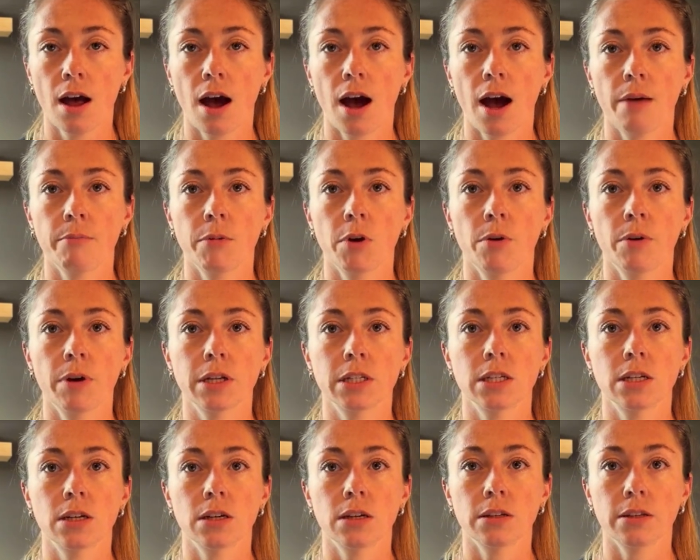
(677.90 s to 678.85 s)
I'm going
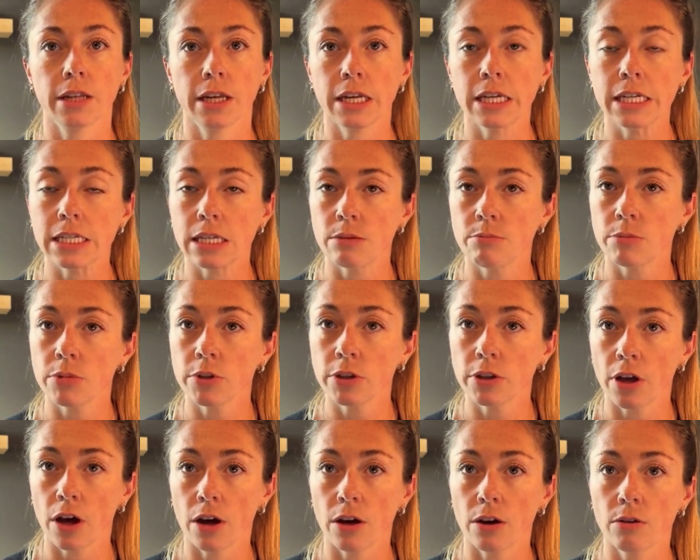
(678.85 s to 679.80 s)
to link some
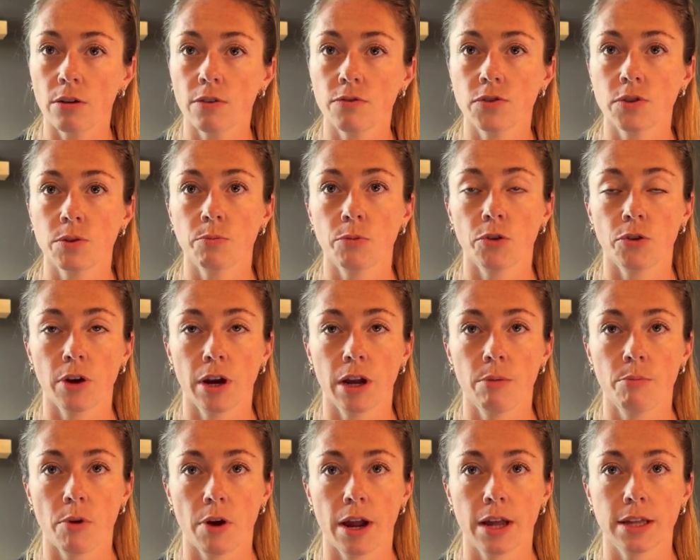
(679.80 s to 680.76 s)
below of some
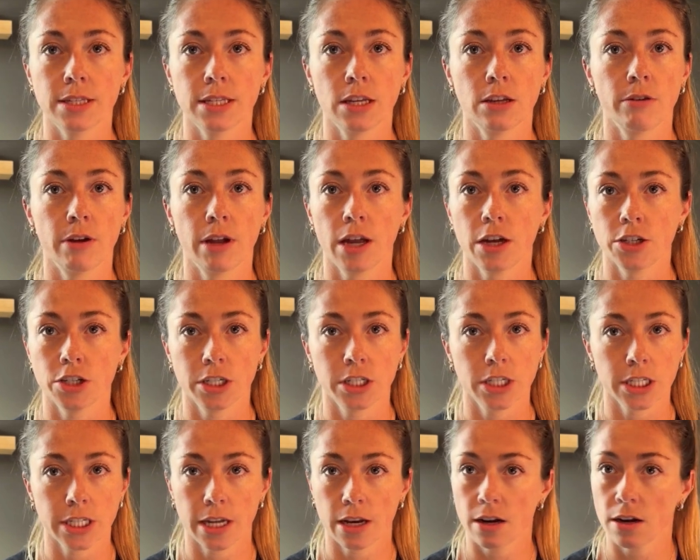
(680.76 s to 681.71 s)
great brands that you can actually
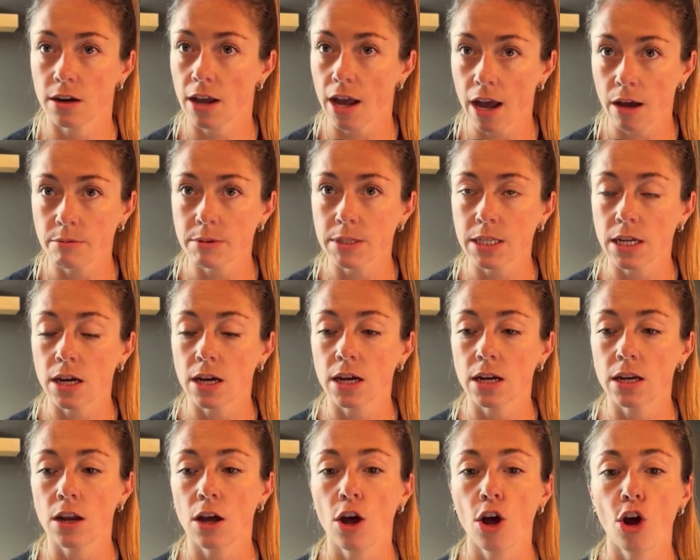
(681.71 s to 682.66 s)
just get on
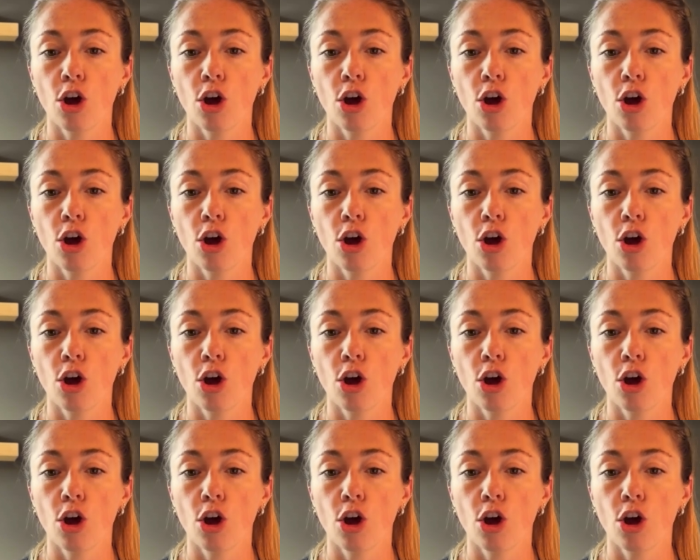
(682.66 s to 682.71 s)
Amazon.